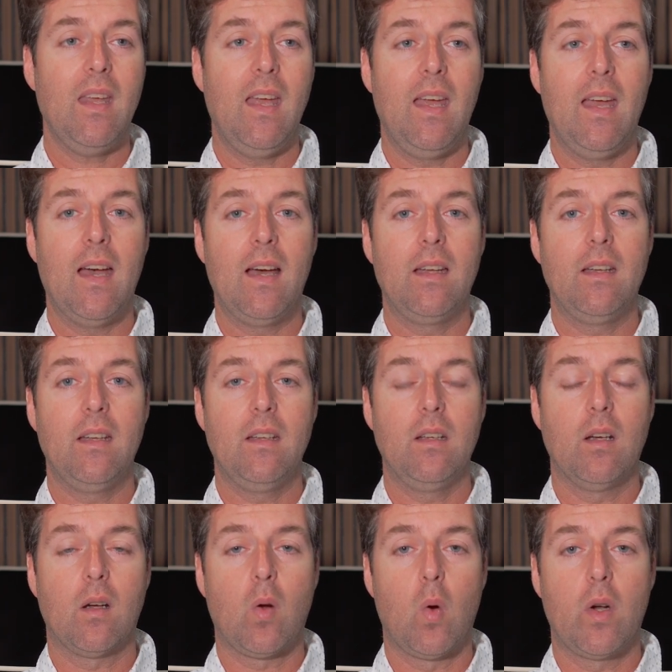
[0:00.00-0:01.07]
And
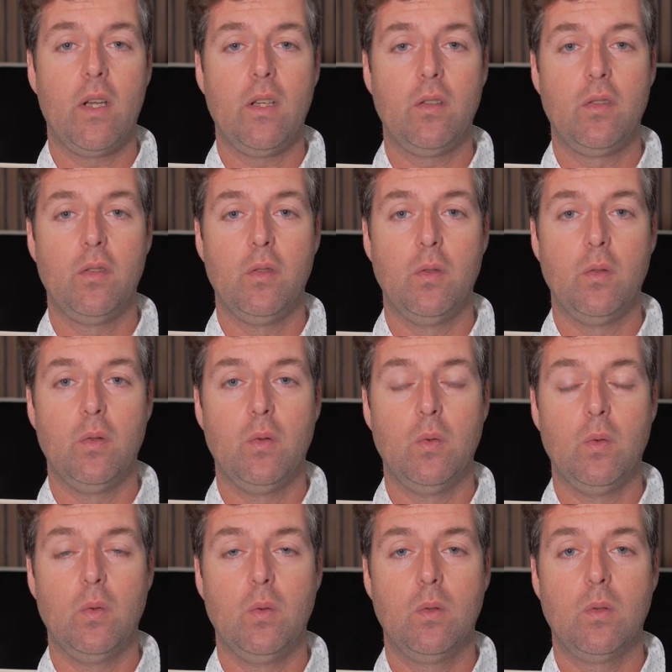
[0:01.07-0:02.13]
according
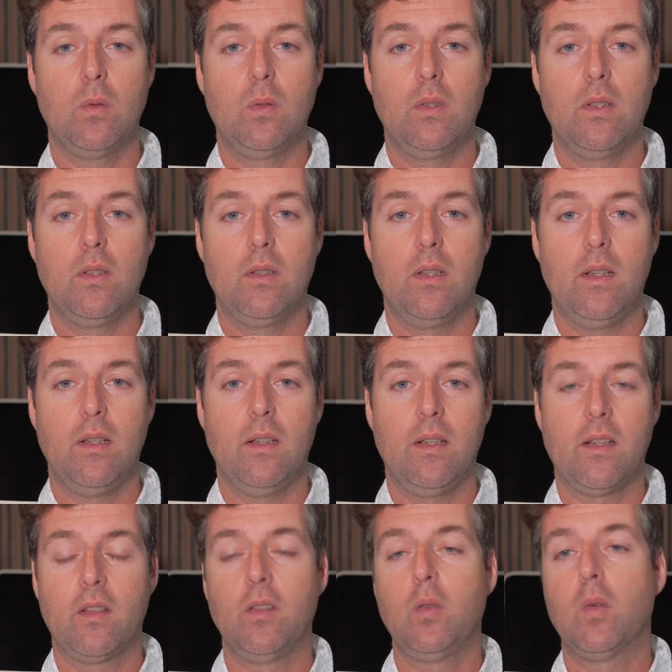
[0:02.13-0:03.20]
to, it
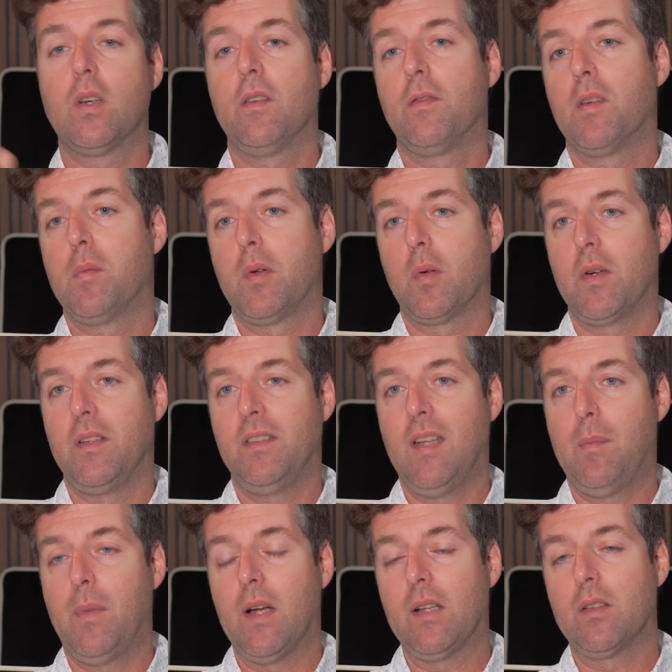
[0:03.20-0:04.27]
doesn't do a confirmatory
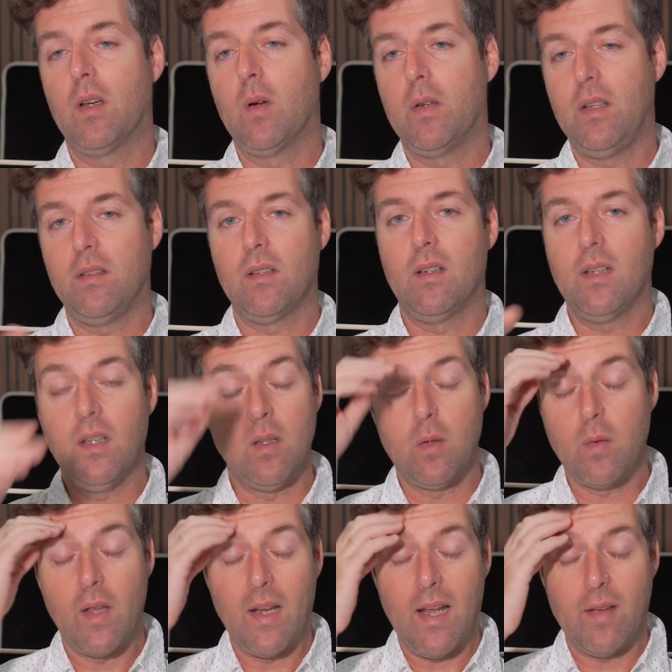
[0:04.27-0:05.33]
step on its own. He's going to need to
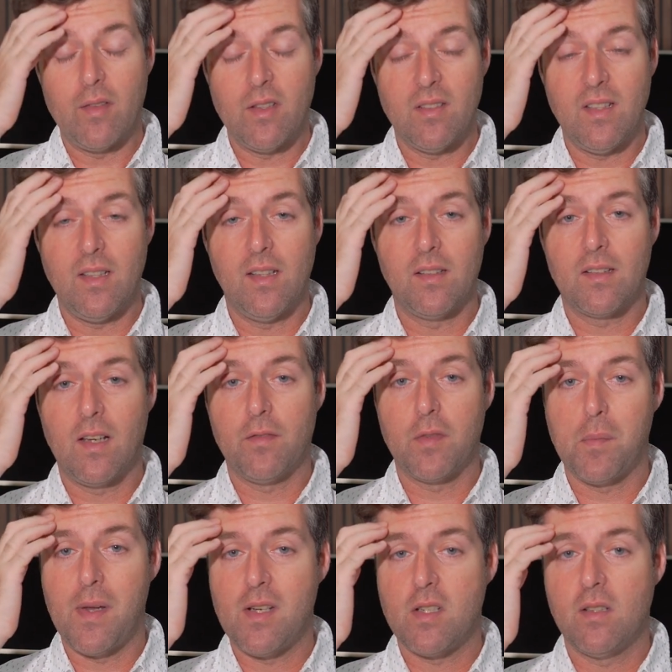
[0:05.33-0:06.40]
do that. I haven't seen his
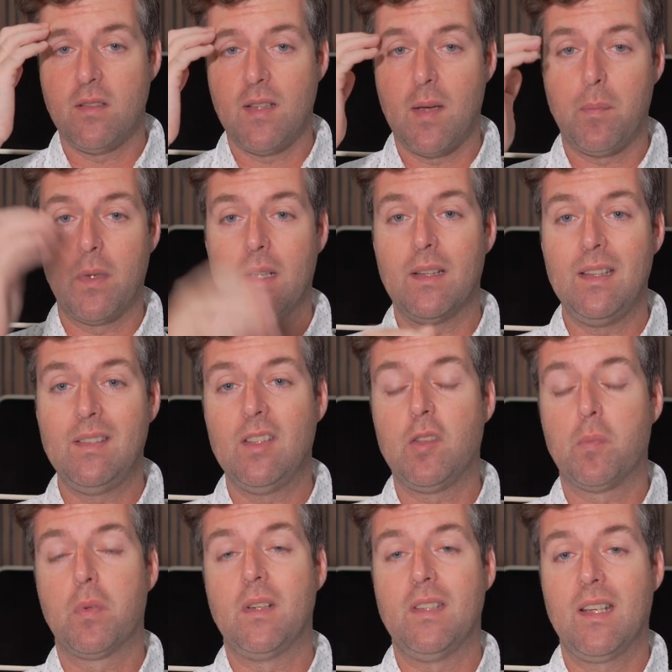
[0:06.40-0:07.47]
confirmations yet, but at least
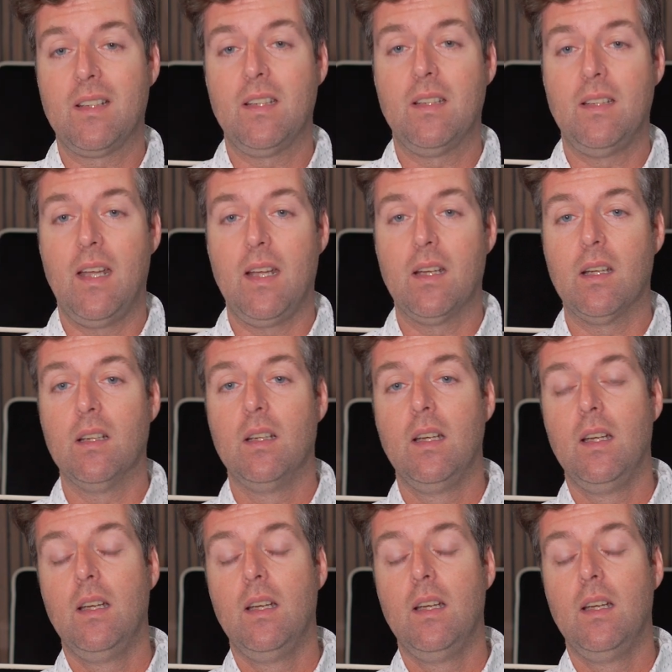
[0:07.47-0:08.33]
it's predicted data,